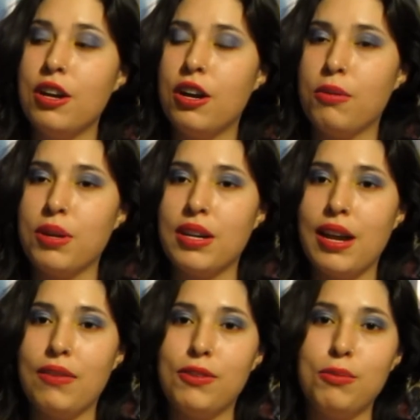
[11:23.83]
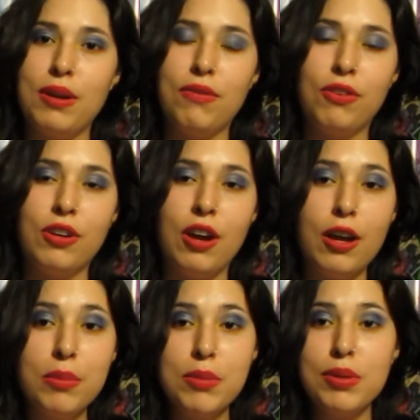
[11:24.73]
Are we going to have to wait for an
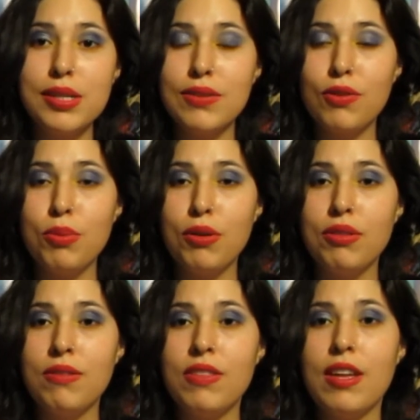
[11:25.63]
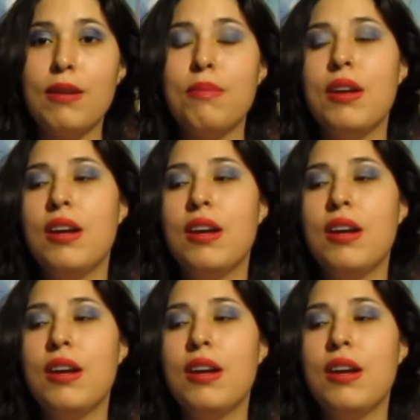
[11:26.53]
omnibus for both of them?